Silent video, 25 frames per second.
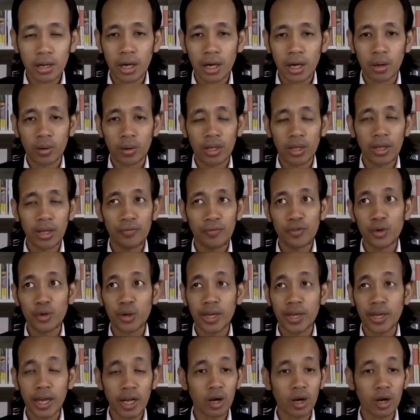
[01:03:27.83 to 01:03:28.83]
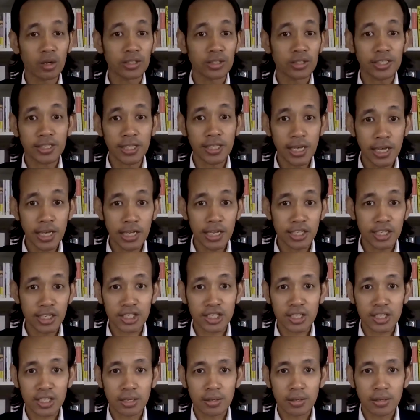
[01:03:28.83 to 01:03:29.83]
Now, if you get on
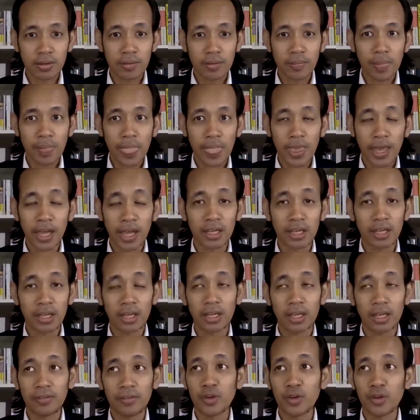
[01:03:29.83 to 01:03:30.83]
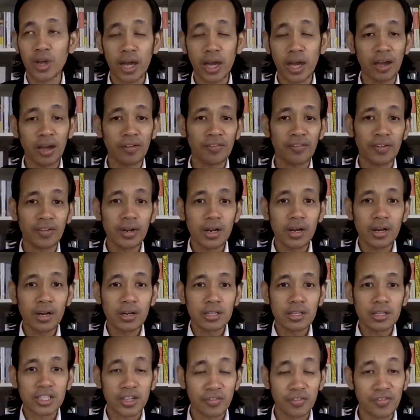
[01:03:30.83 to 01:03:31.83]
stage and if you have
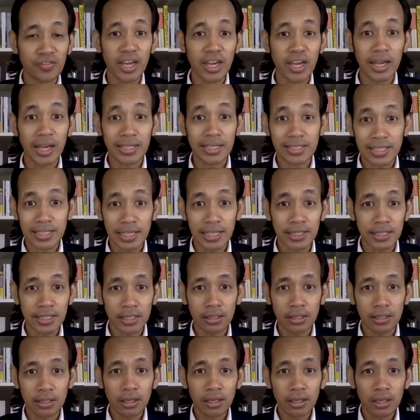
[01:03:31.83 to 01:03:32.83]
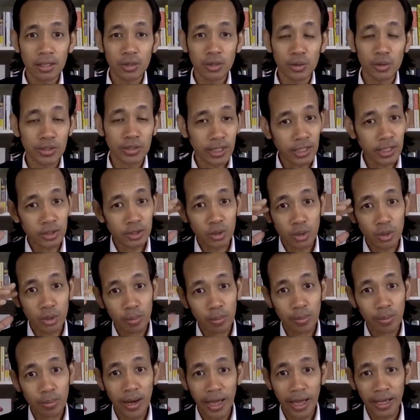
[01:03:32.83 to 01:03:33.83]
severe anxiety, you tend to
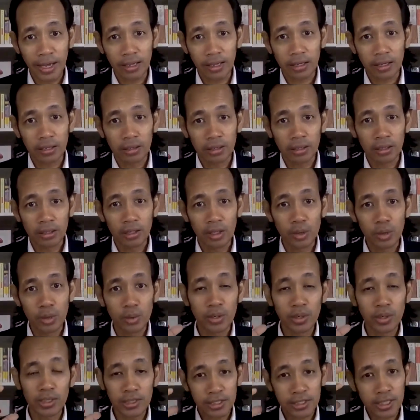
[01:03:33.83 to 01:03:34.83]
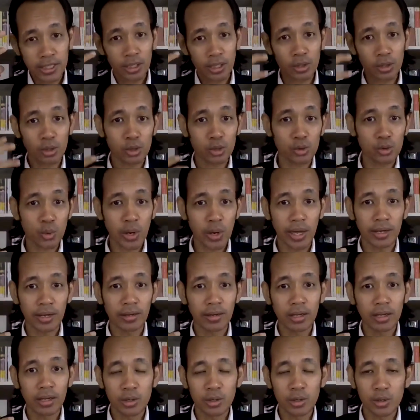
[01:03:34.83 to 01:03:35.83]
go blank. You will start to
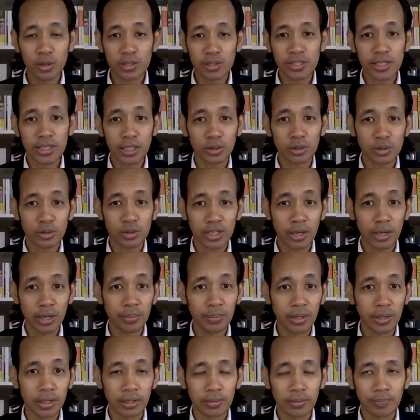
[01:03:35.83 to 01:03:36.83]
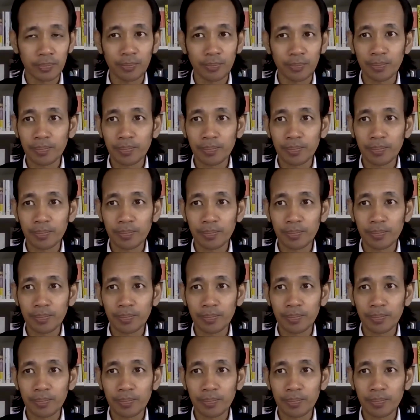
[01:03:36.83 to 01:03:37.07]
sweat. You start to tremble.